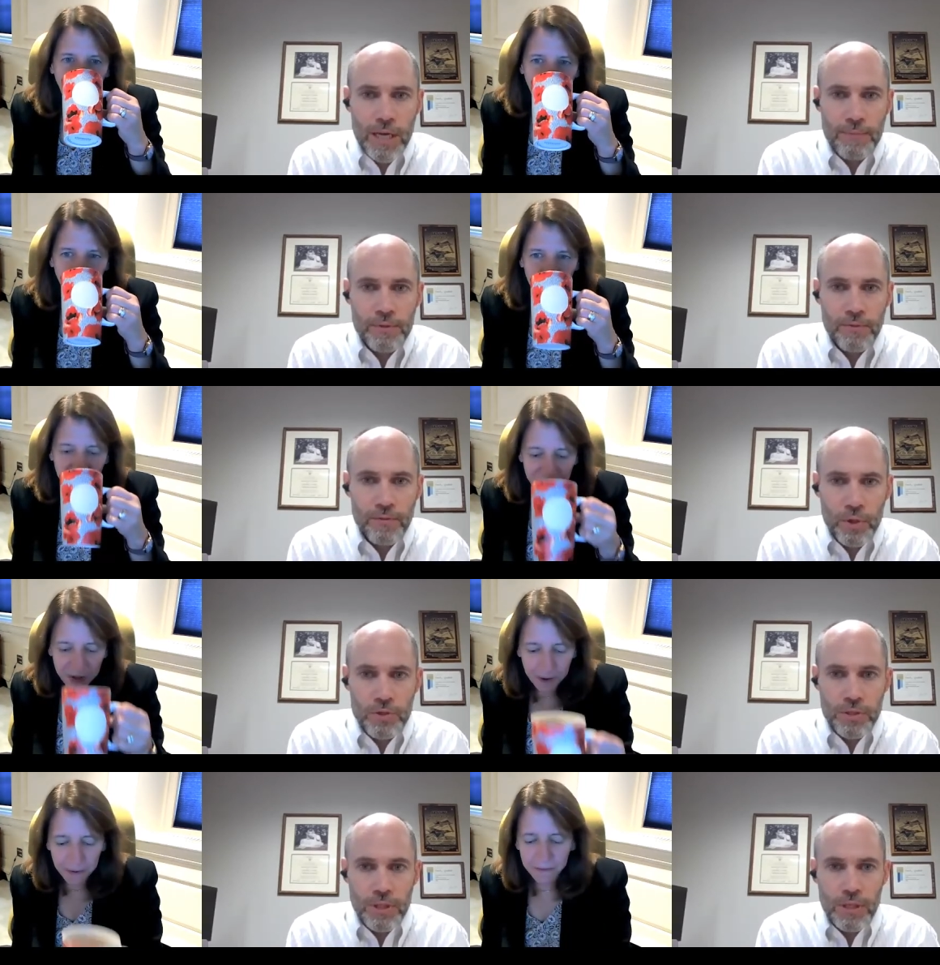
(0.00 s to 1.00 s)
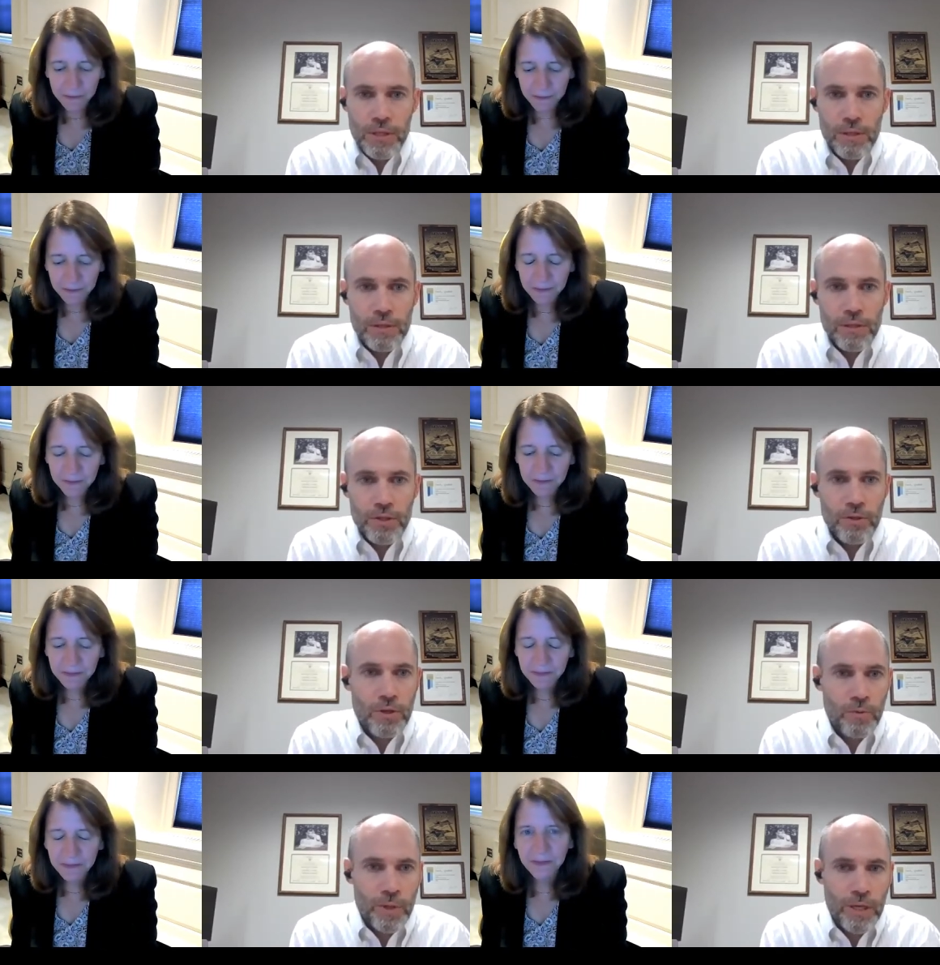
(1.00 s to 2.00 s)
Speaker 1: times of adversity in
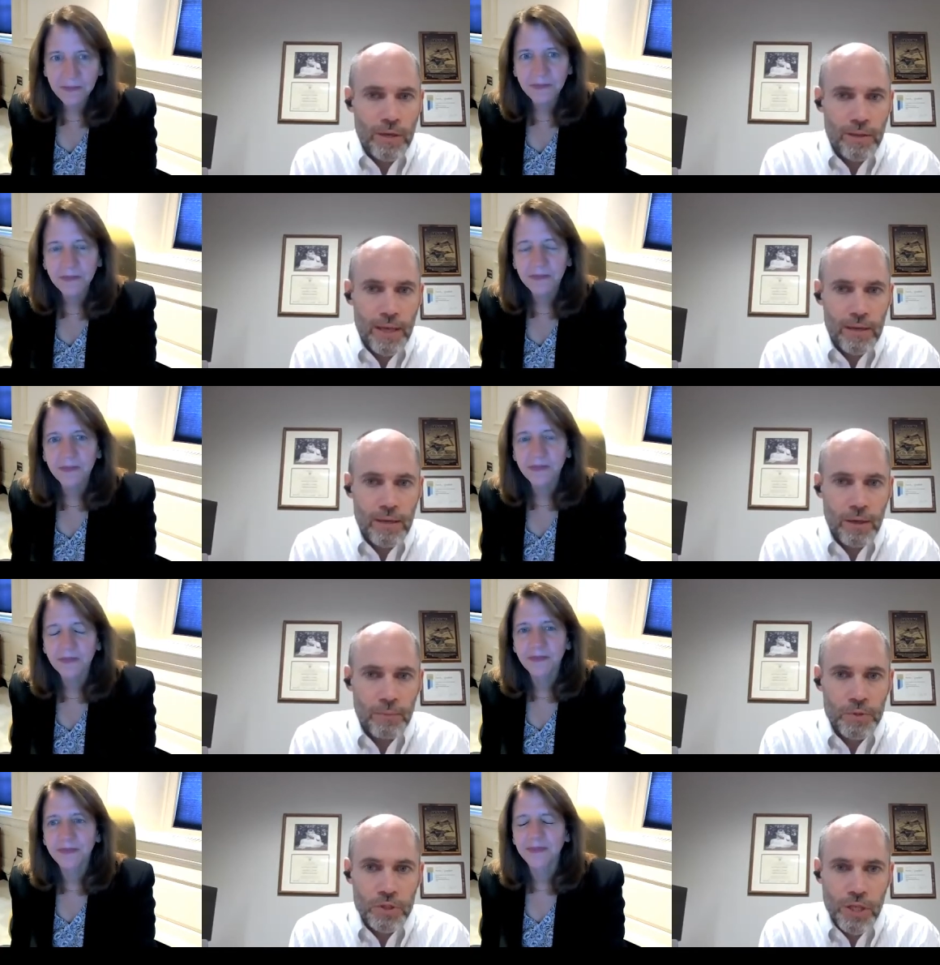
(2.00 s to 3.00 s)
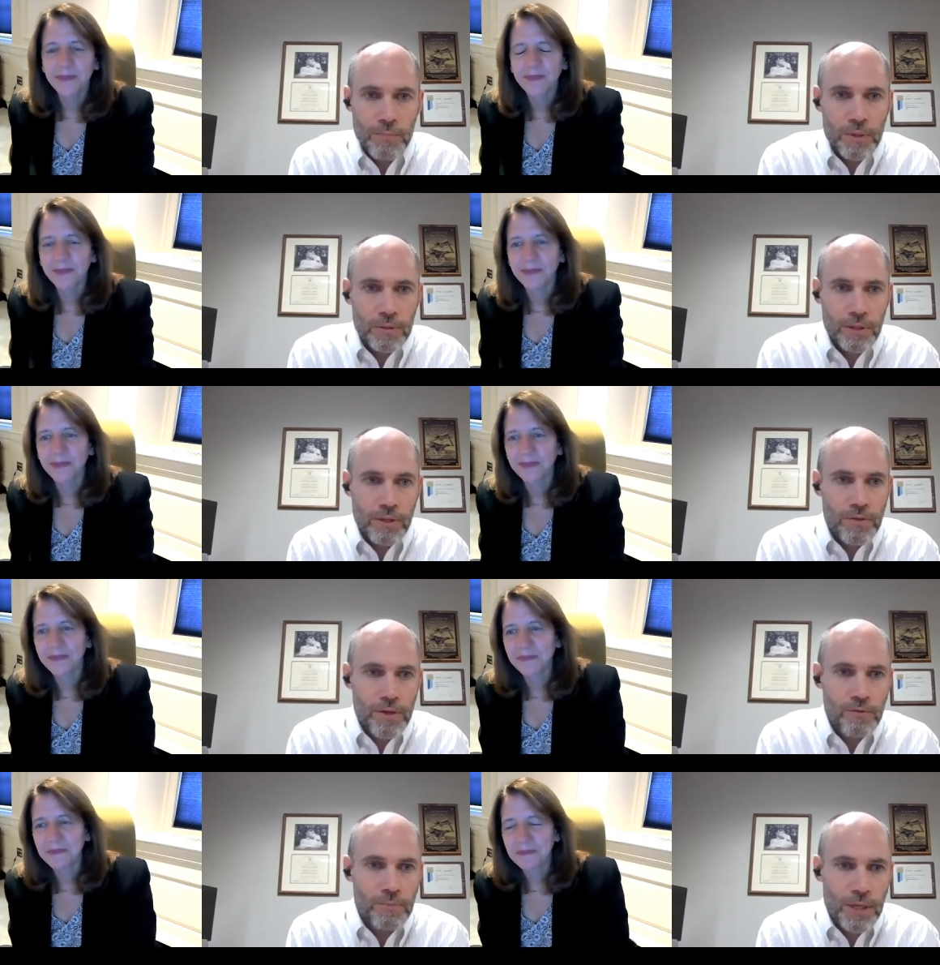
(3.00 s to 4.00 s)
your career that helped shape the leader
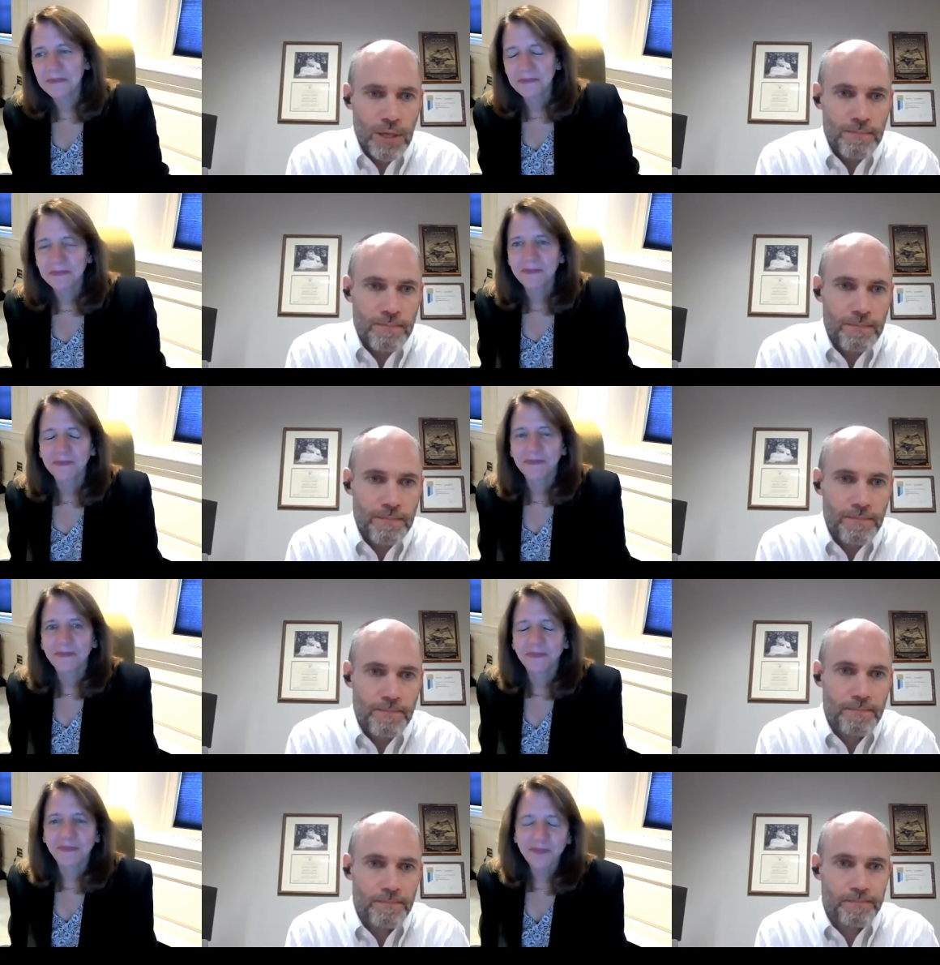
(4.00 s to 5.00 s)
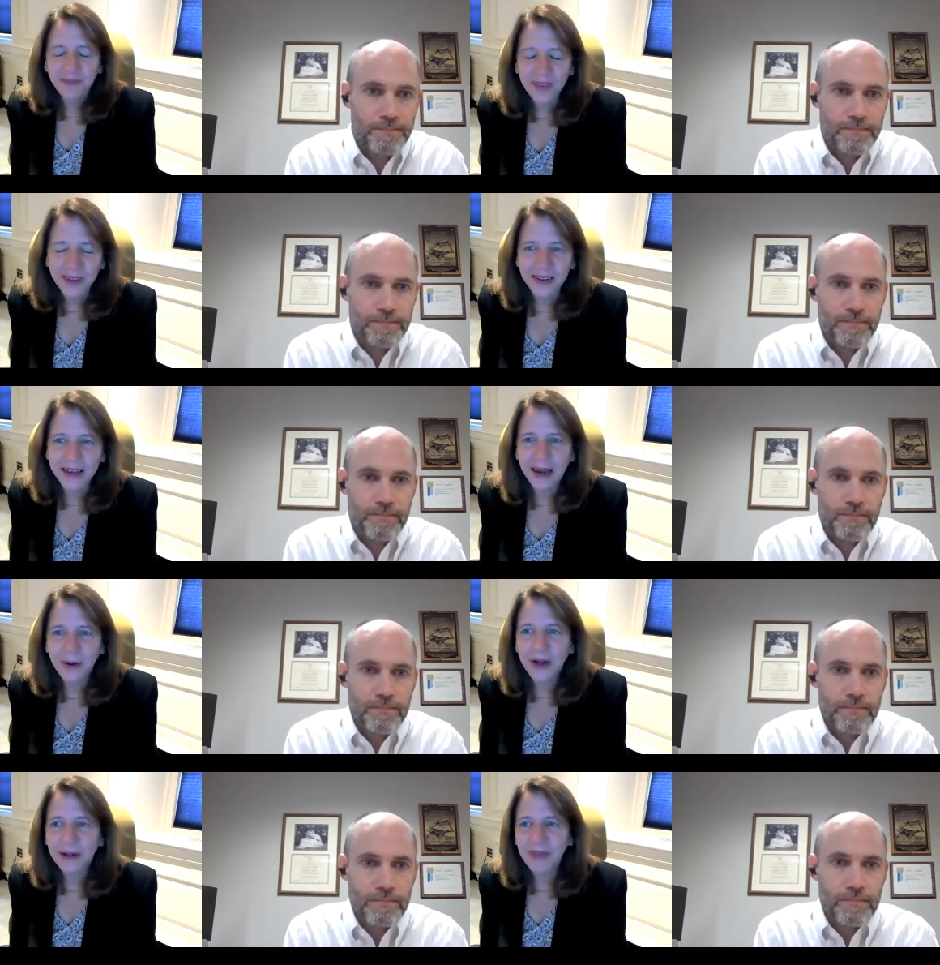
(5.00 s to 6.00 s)
that you've become?
Speaker 2: Yeah,
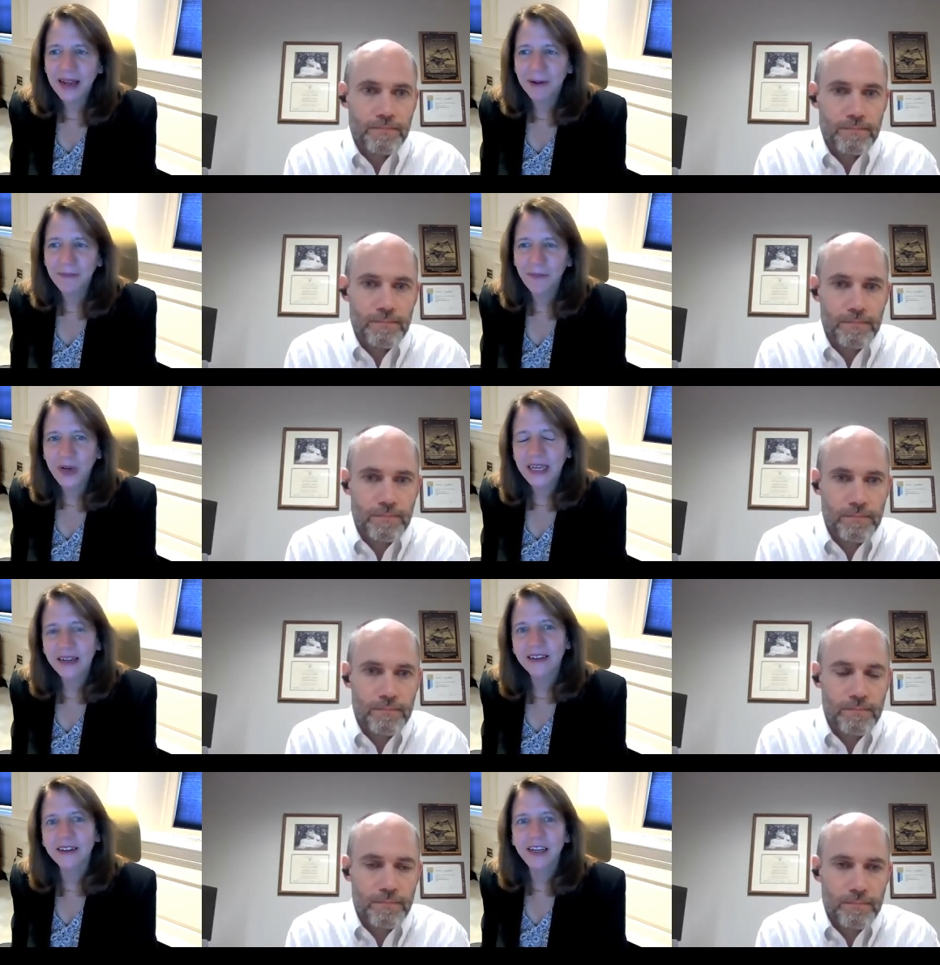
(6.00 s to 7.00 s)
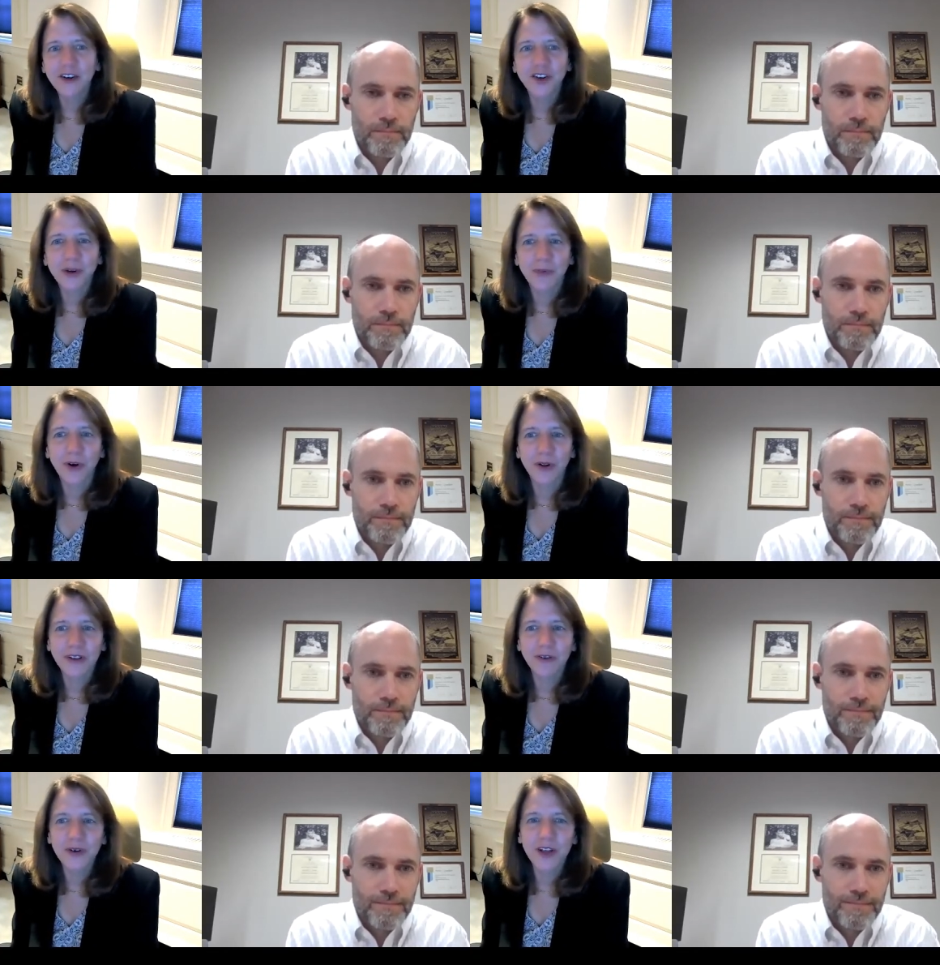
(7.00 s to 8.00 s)
well, um, when you get to the leadership role,
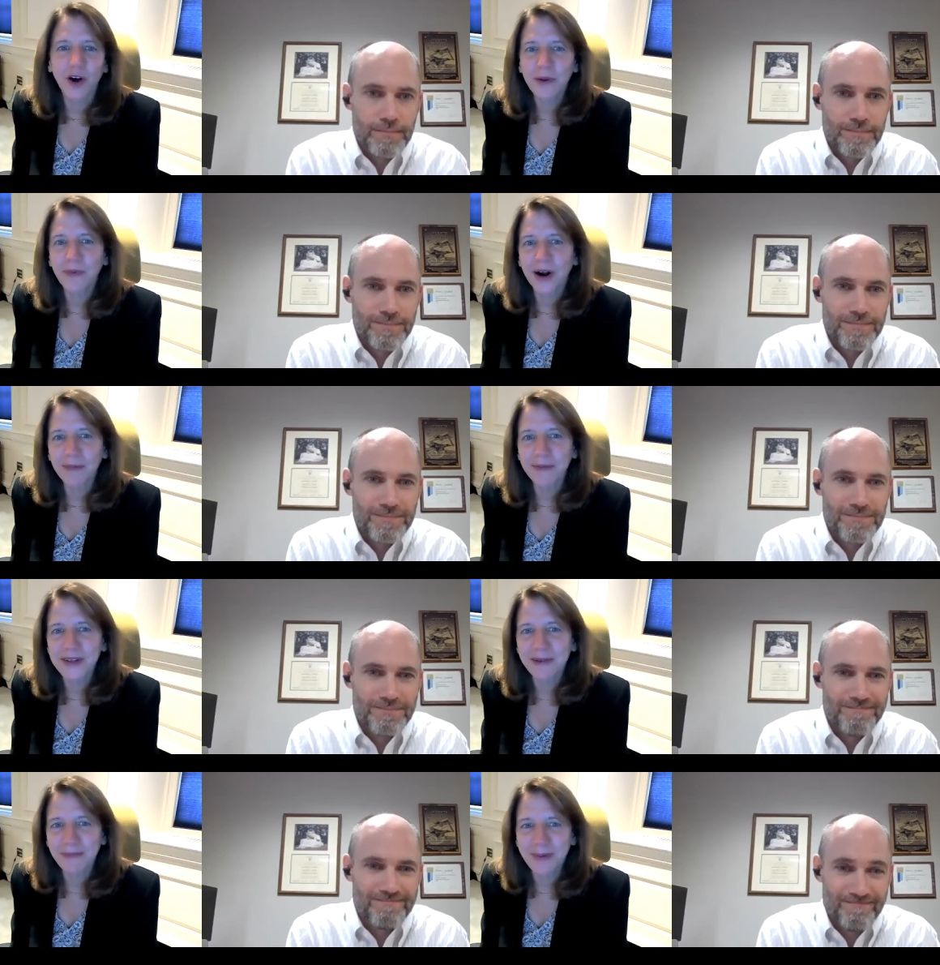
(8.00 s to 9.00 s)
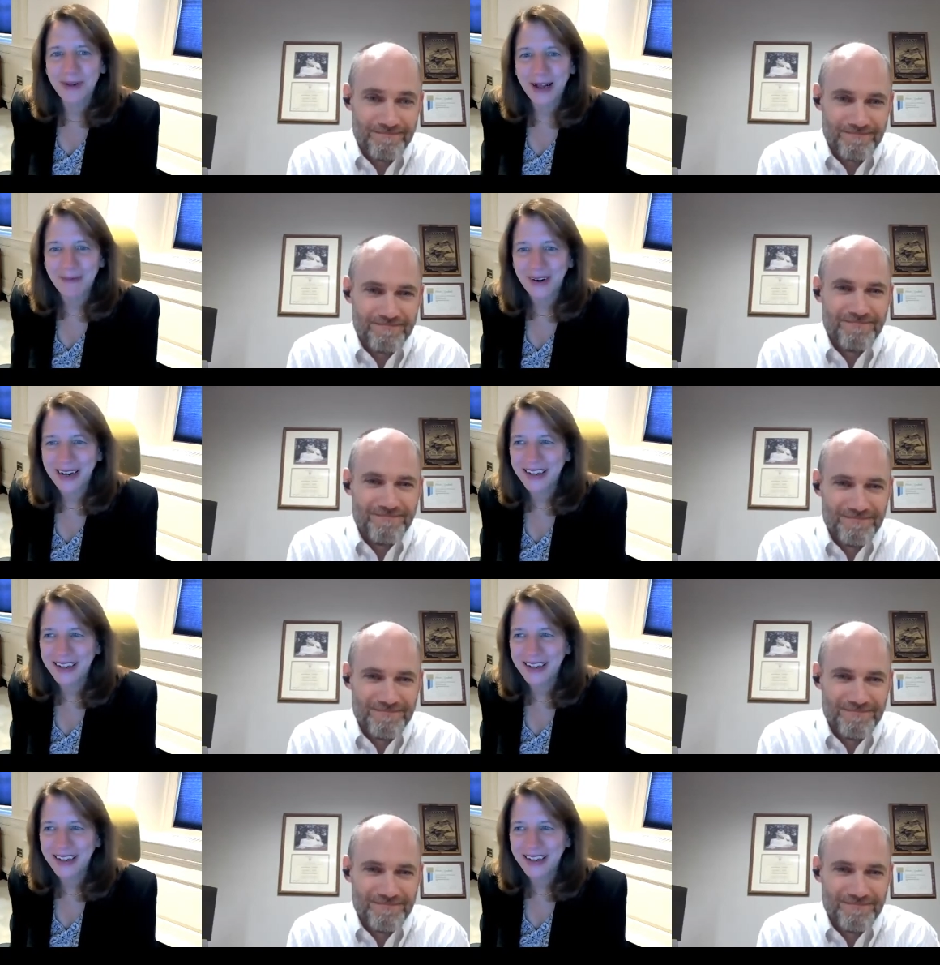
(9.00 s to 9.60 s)
it's always the hard problems that bubble up, right?